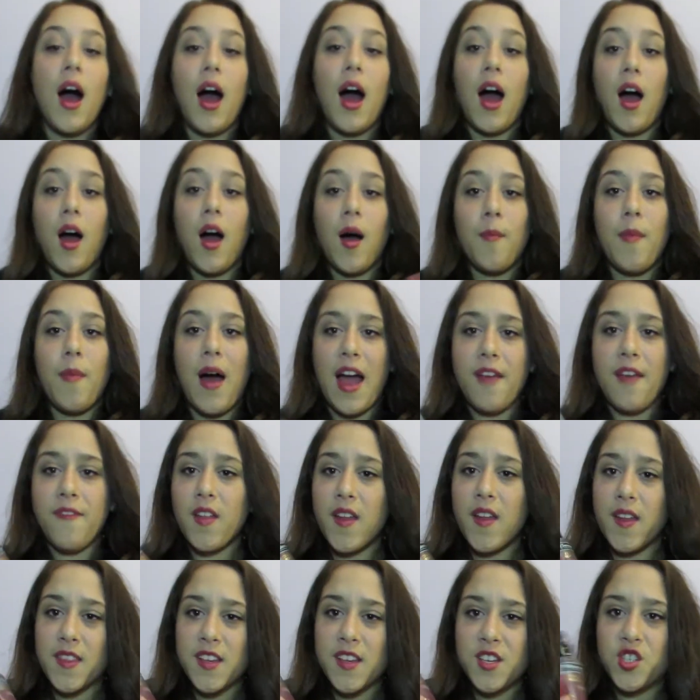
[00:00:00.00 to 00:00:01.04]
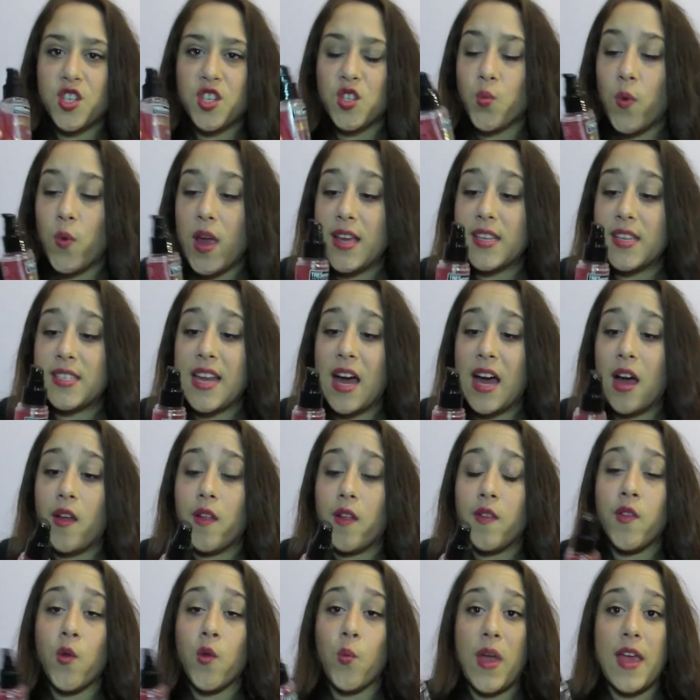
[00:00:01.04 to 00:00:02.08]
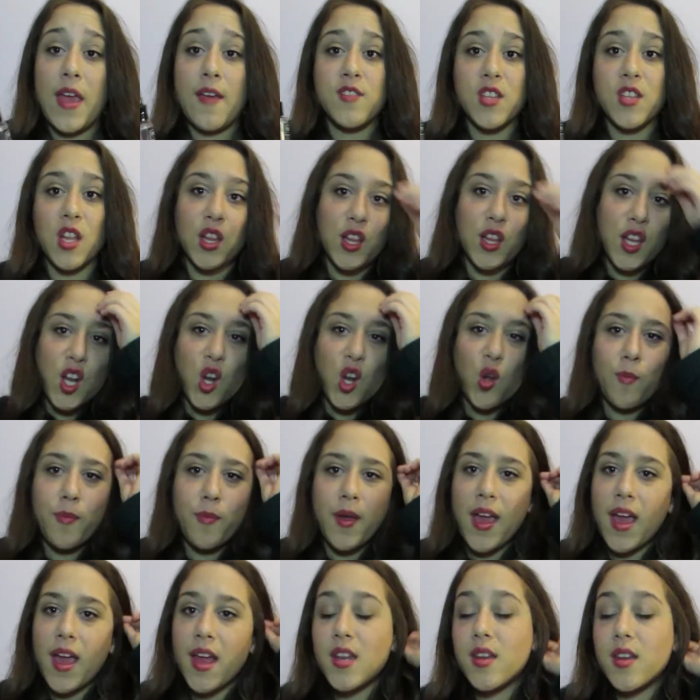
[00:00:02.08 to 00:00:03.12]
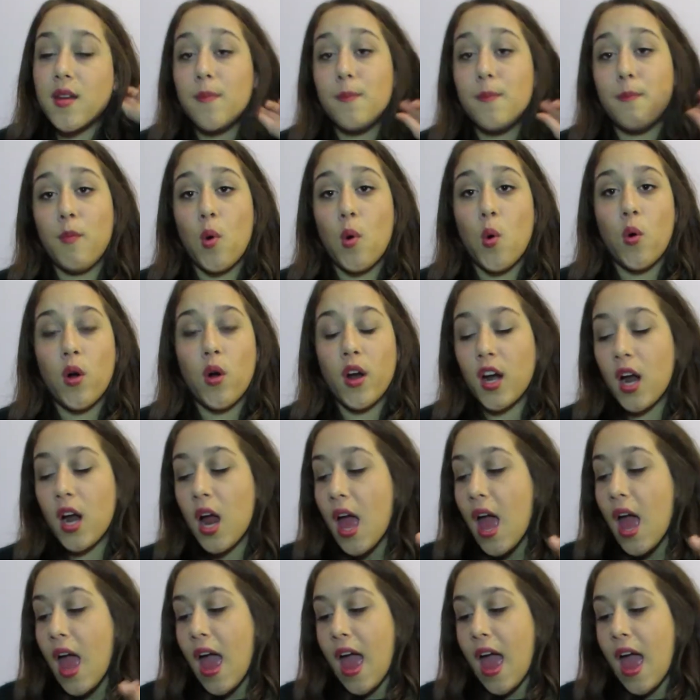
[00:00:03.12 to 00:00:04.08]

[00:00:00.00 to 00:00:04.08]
I feel like this just weighs down the waves a little bit more,